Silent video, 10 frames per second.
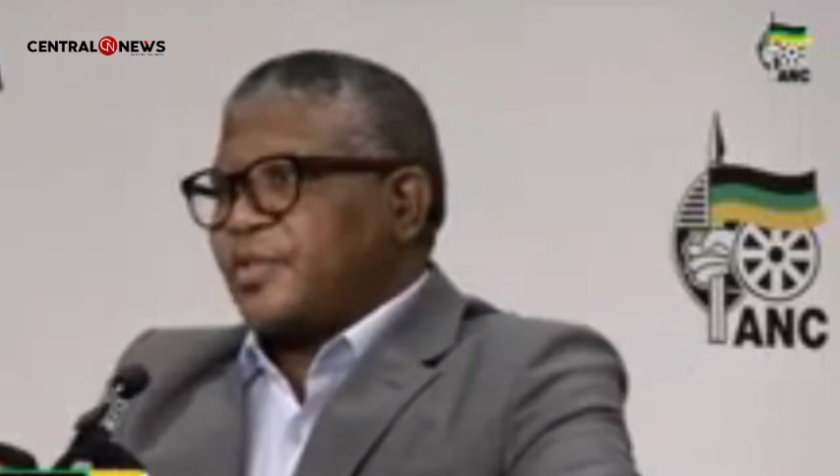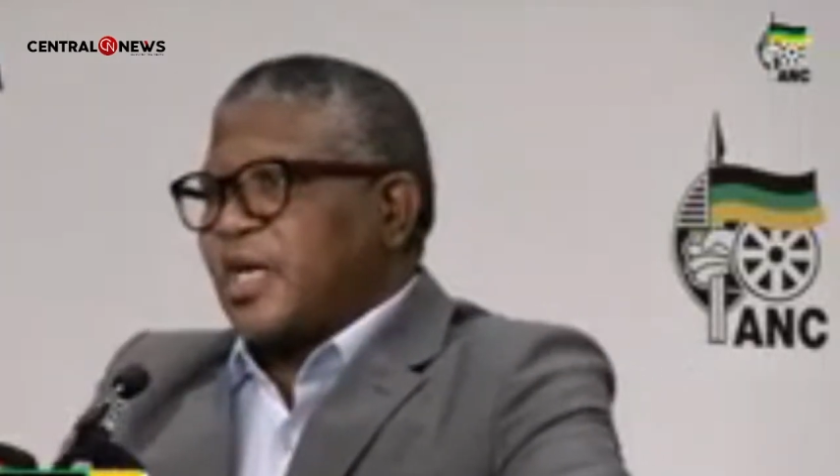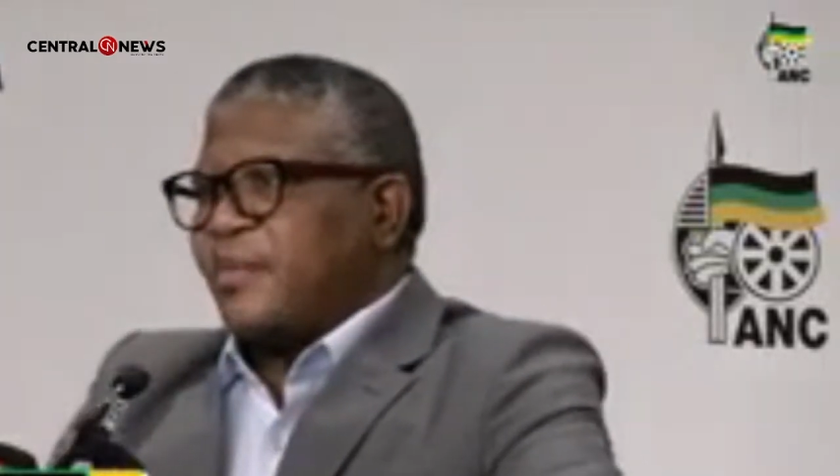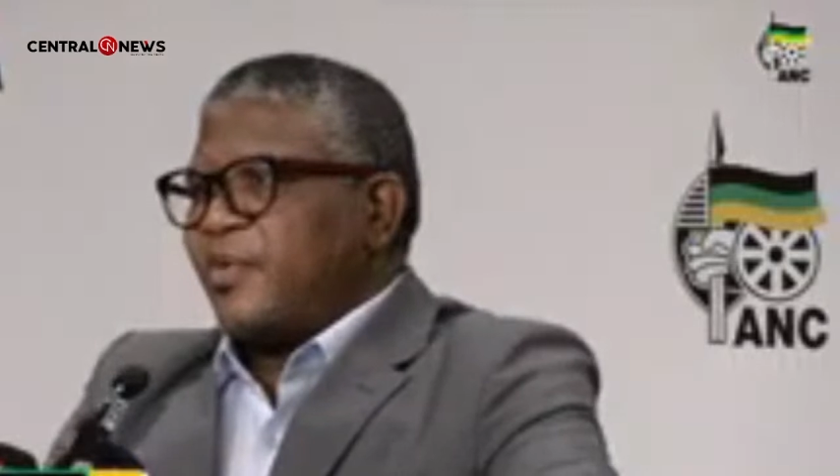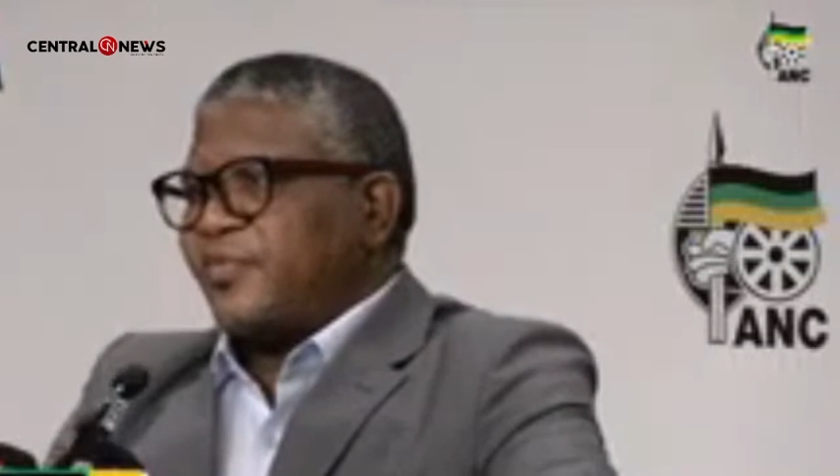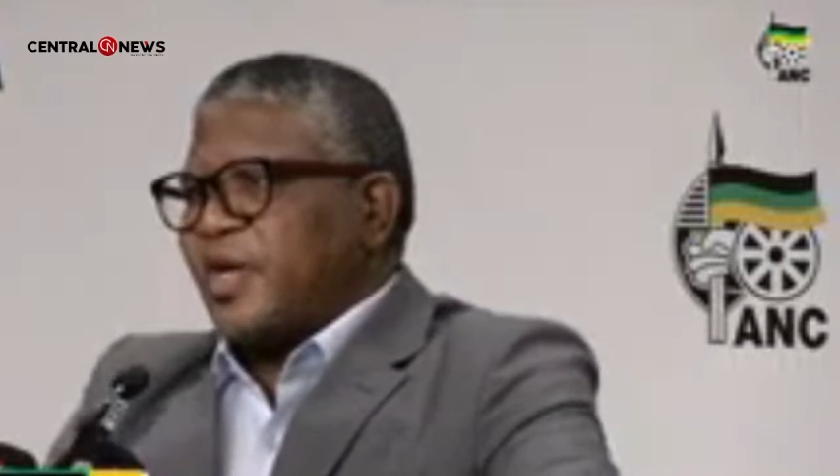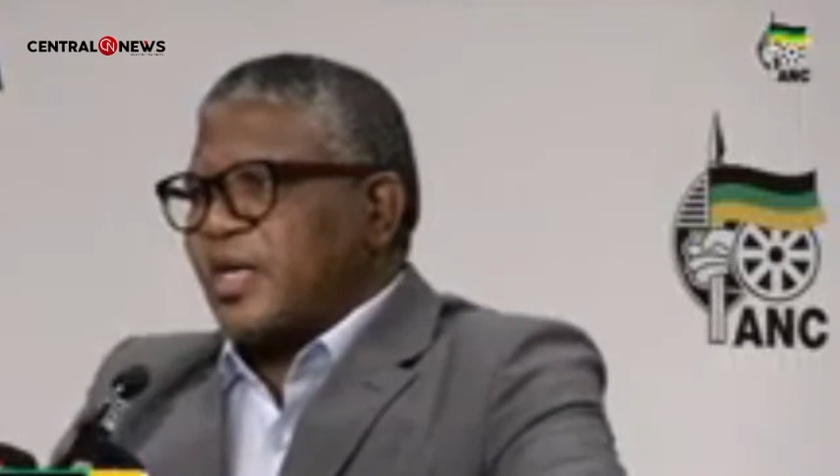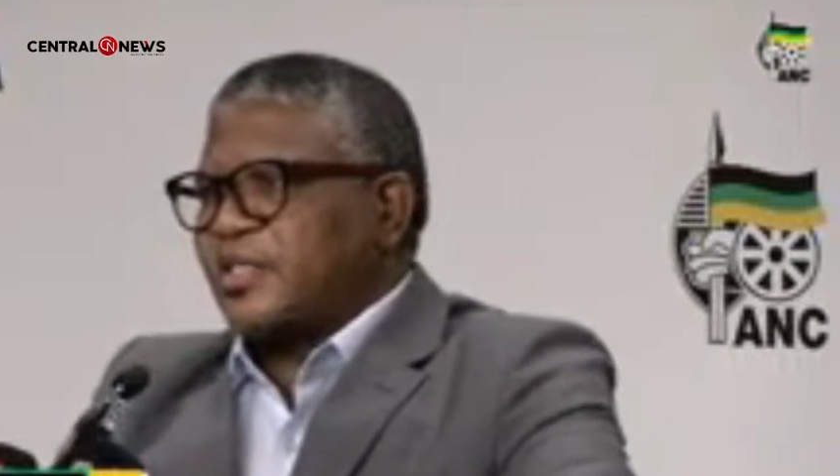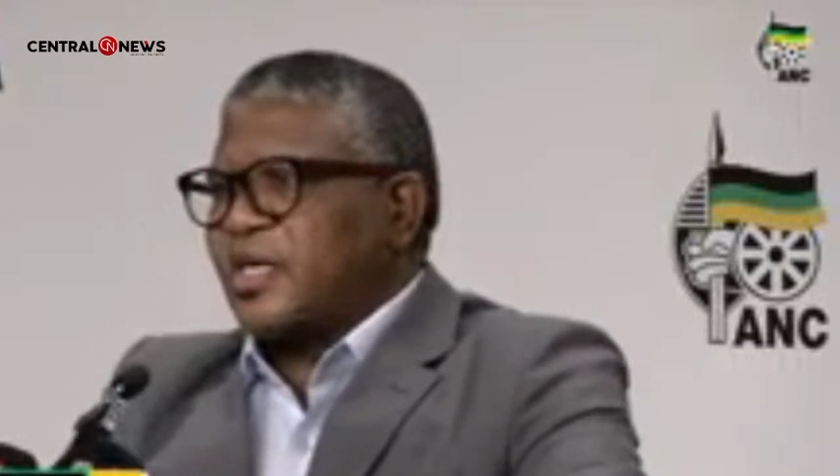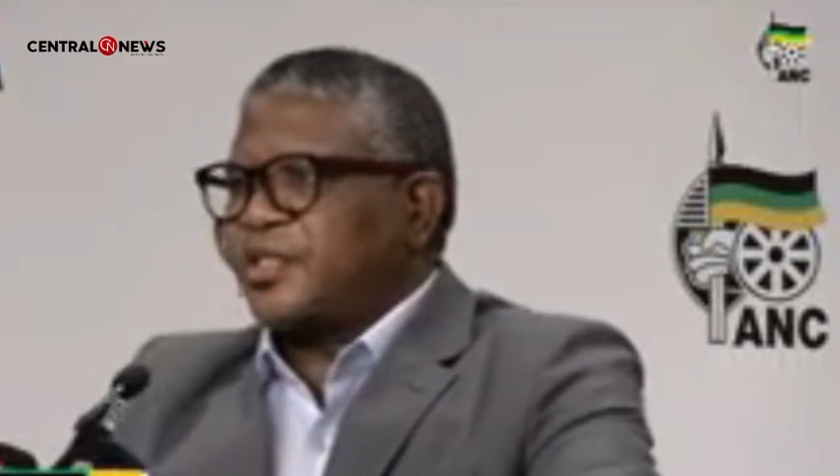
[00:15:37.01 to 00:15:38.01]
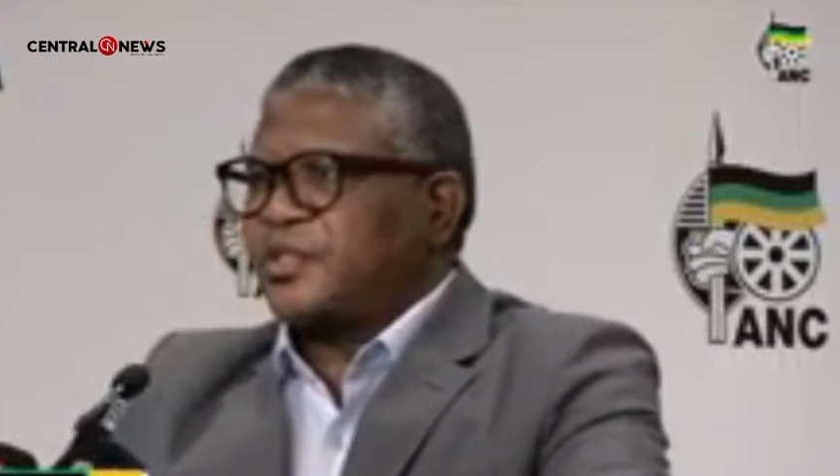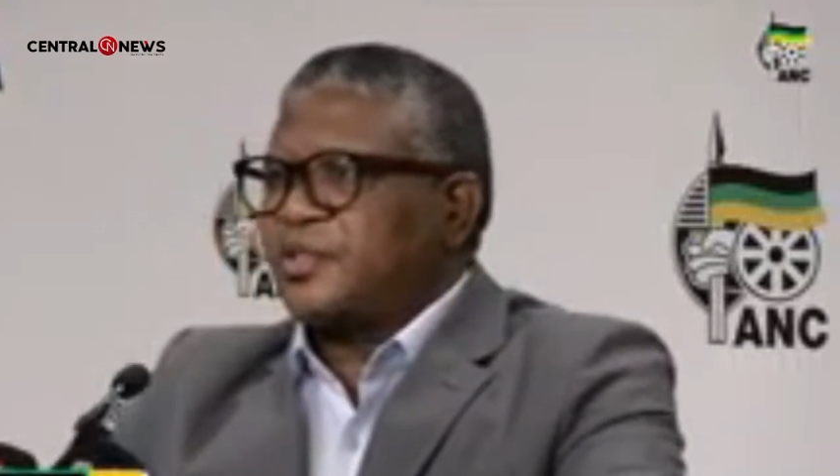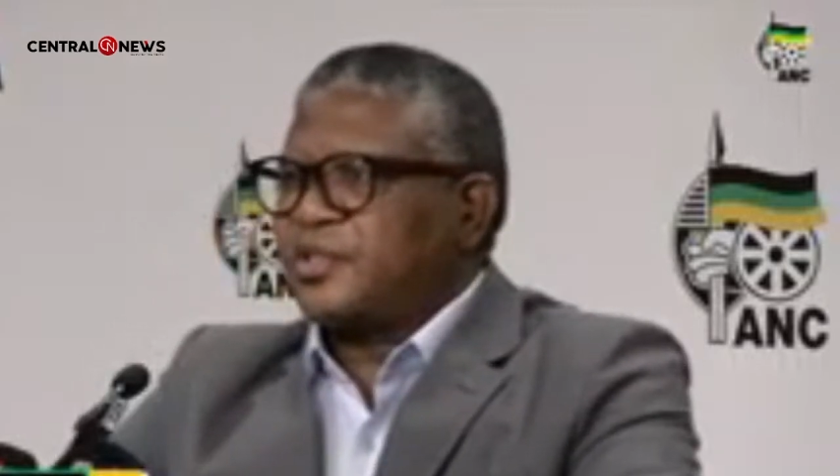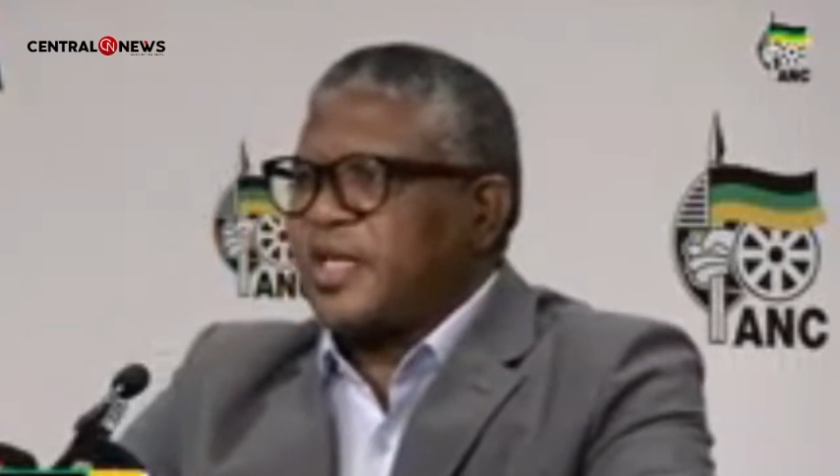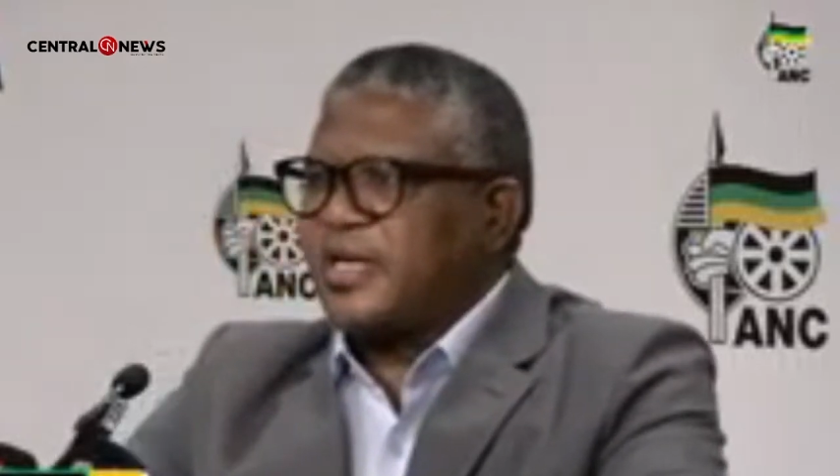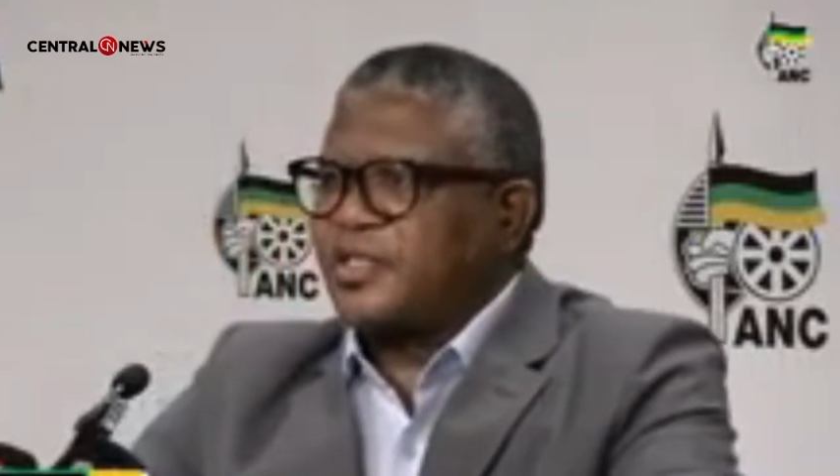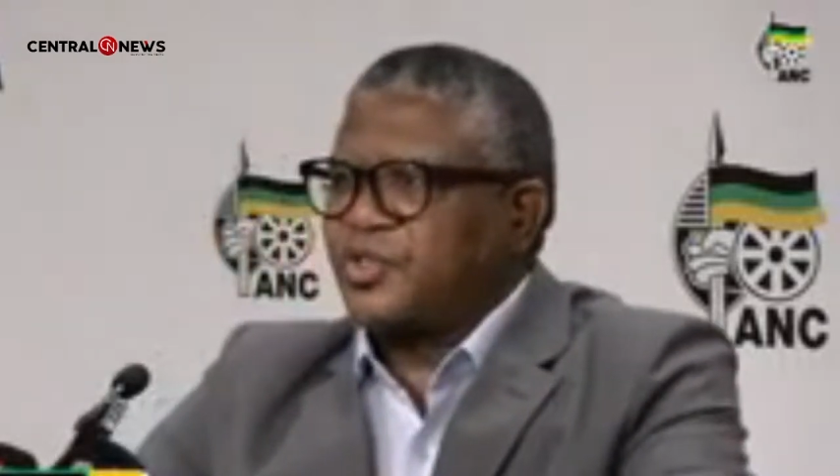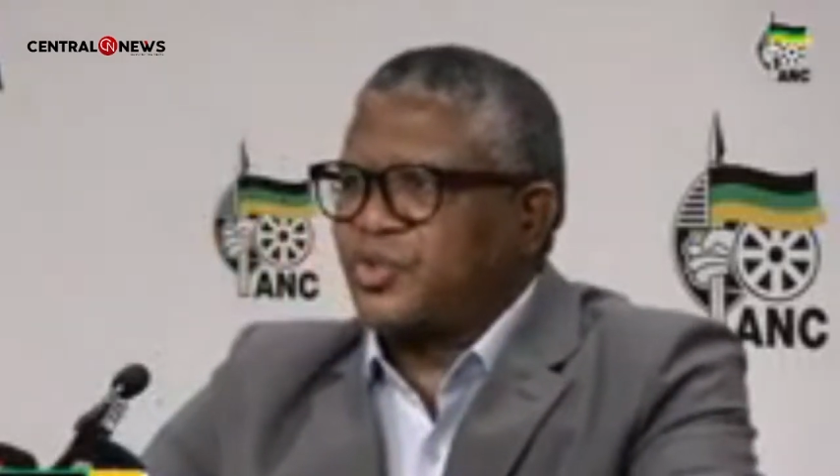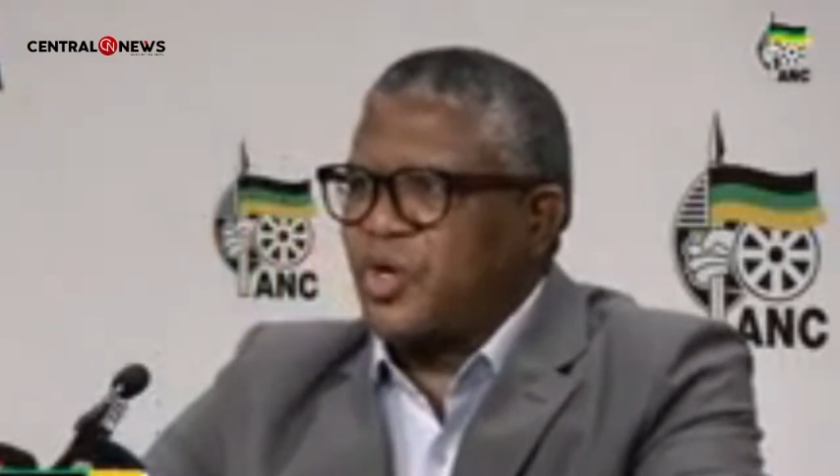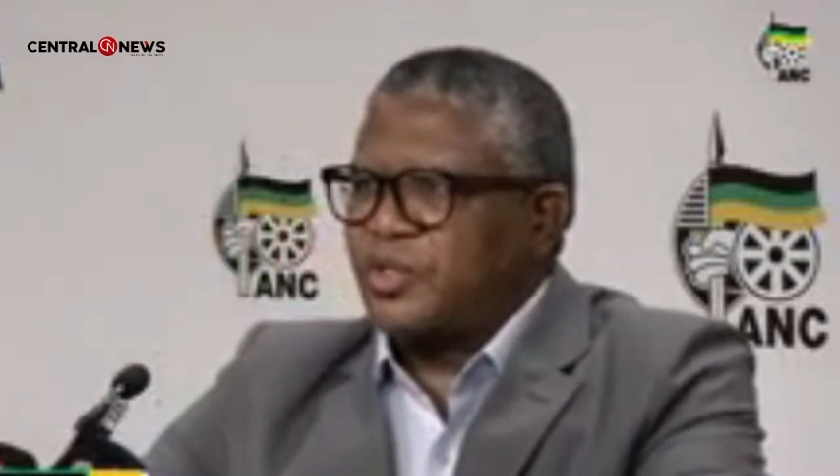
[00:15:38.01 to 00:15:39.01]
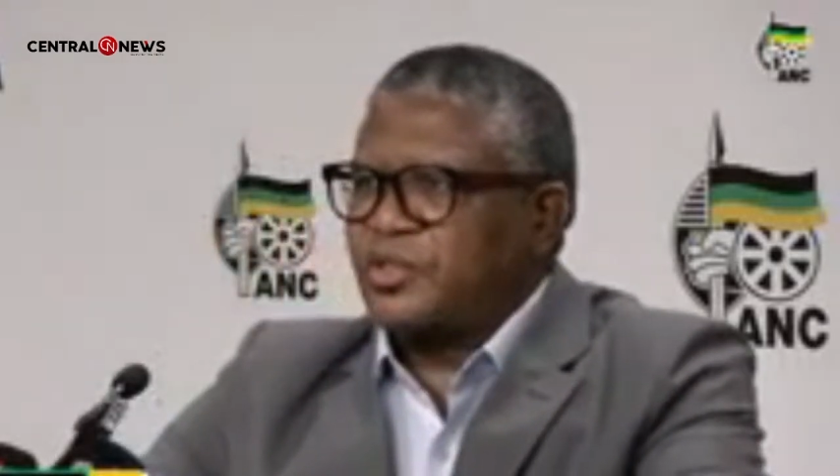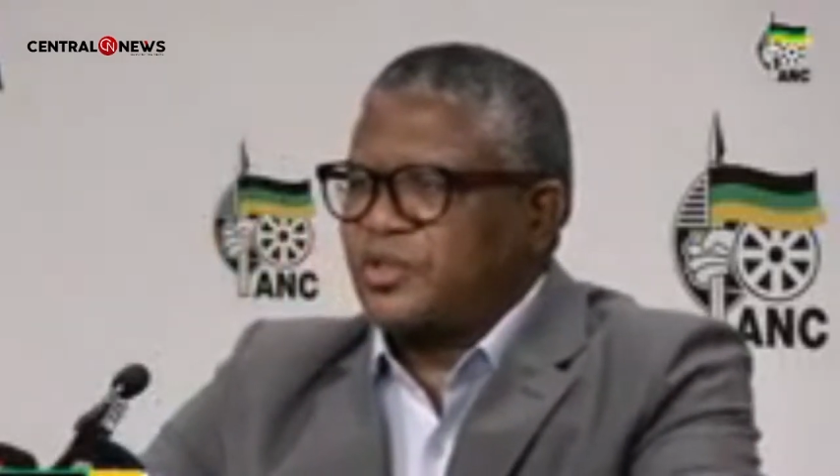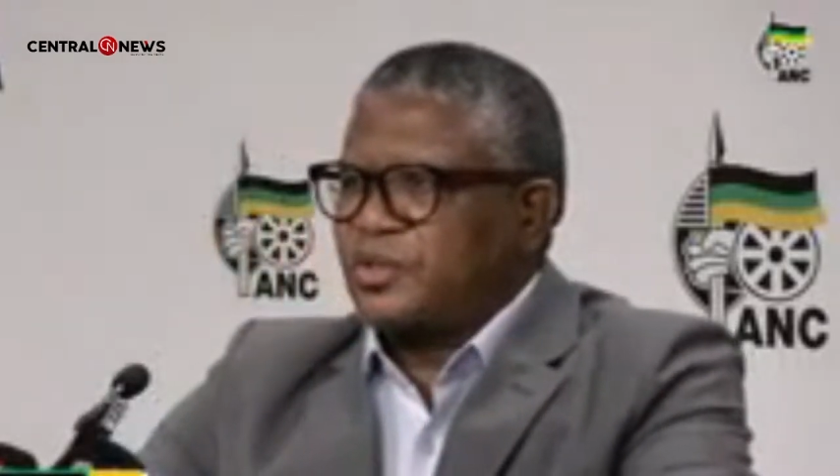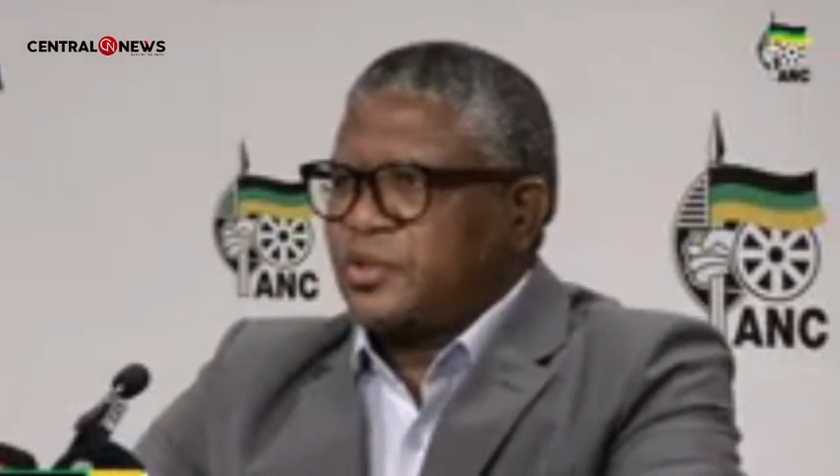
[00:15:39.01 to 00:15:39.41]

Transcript: some of the assertions that distort